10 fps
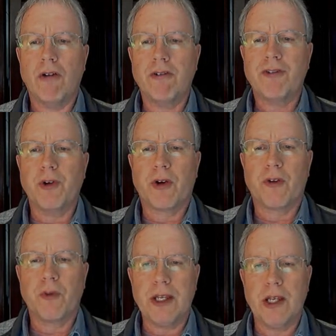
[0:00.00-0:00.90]
for
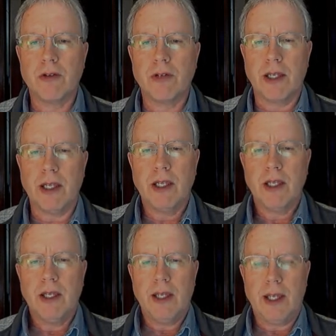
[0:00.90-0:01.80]
read only,
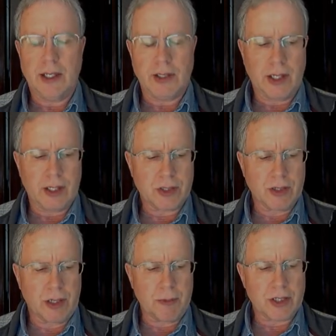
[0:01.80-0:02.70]
and
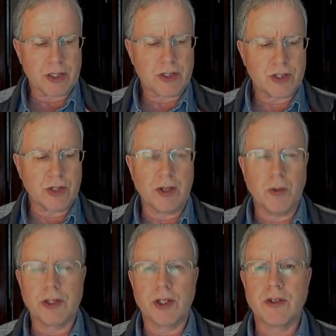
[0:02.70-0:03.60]
so let me just show you
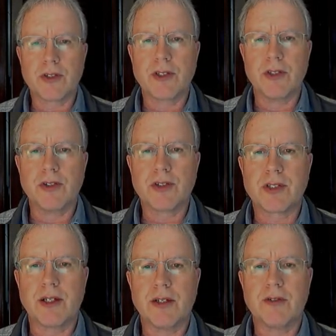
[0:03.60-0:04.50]
what those
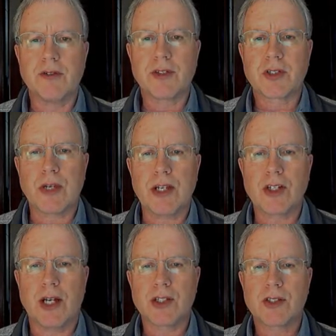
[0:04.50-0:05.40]

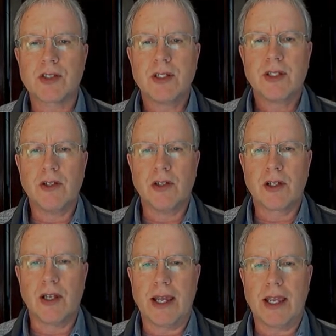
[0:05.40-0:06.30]
screenshots
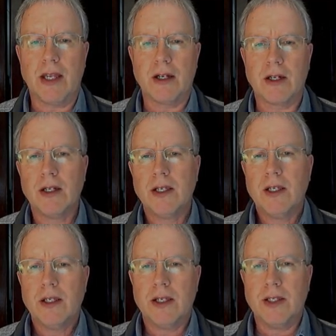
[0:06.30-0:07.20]
look like here.
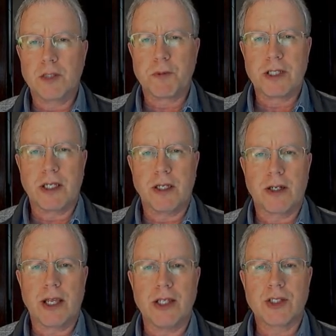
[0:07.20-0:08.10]
In this particular
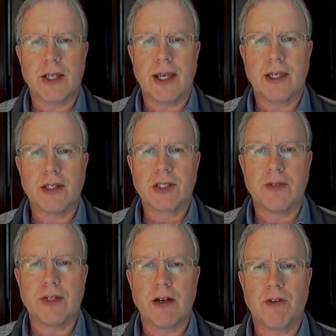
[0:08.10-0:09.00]
case, I had a
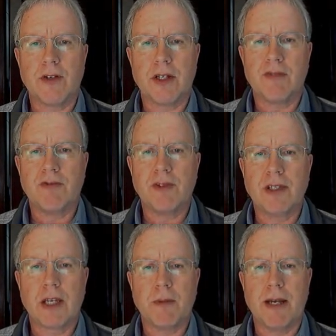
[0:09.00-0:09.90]
750
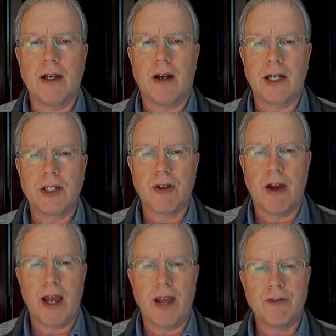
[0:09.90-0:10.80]
gigabyte hard
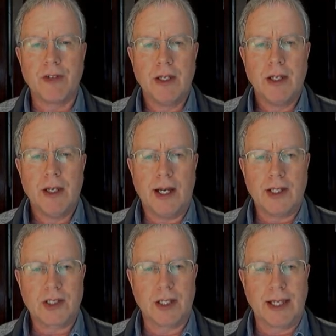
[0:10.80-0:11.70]
drive. I
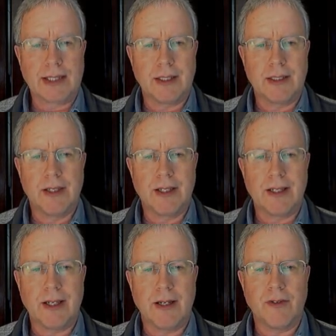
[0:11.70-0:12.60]
selected
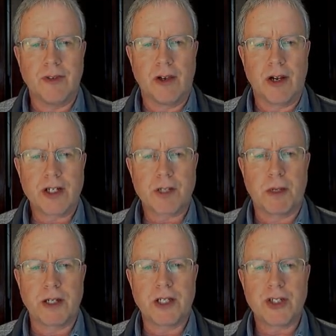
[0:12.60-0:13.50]
the largest
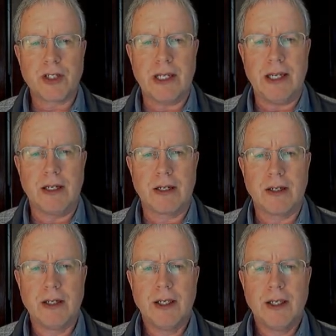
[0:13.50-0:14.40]
partition
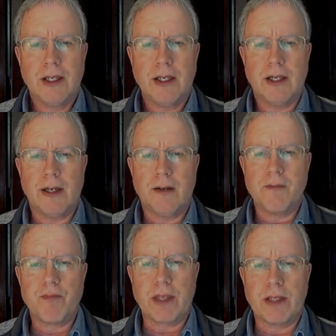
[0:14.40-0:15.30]
here.
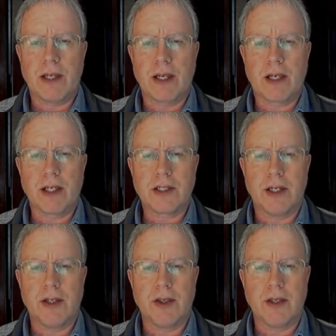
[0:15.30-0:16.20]
And then I clicked
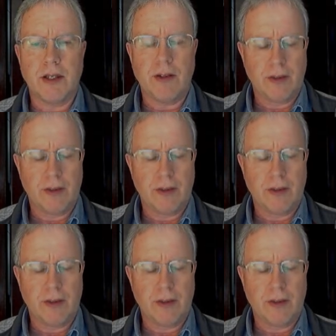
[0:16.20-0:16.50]
on the